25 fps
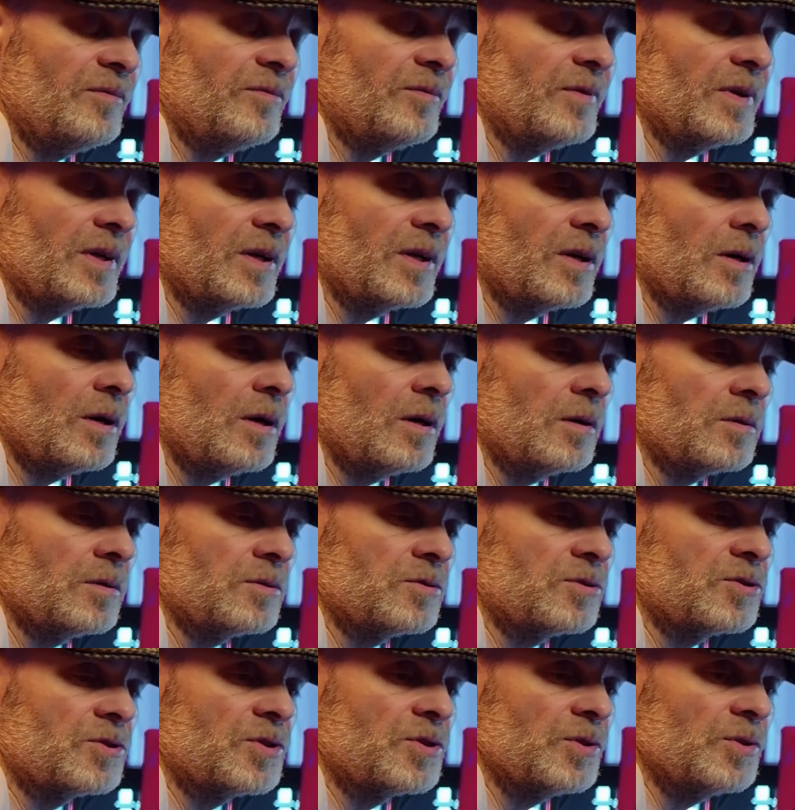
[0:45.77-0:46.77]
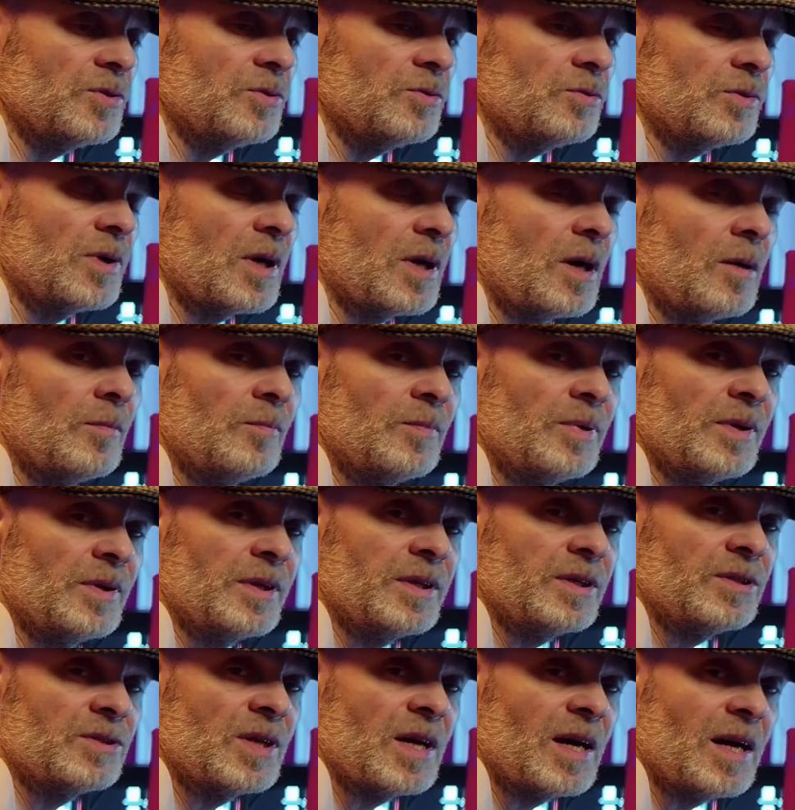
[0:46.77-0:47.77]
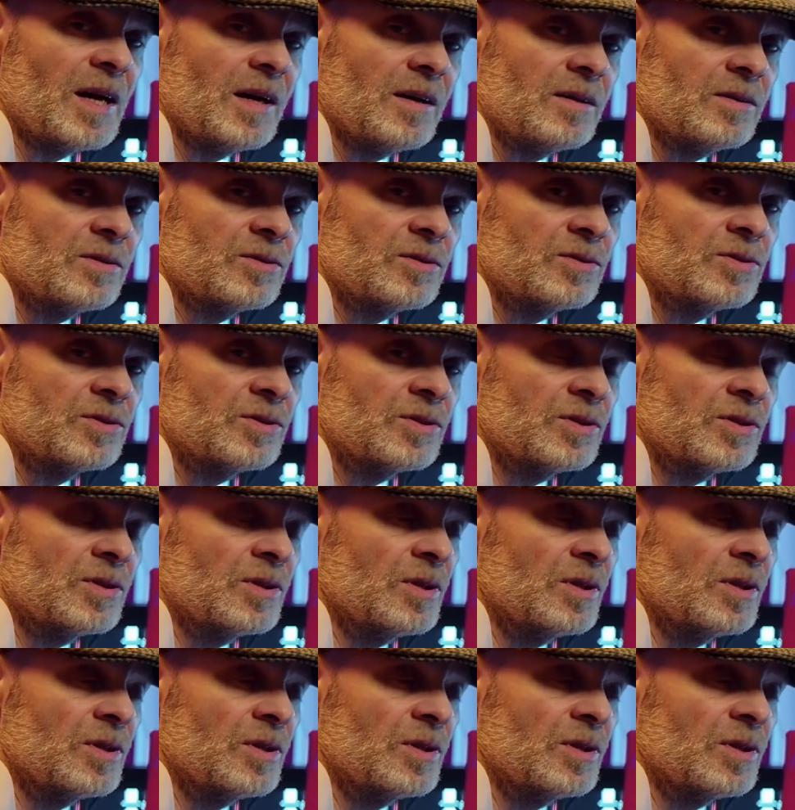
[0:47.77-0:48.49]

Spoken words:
regards to Companies House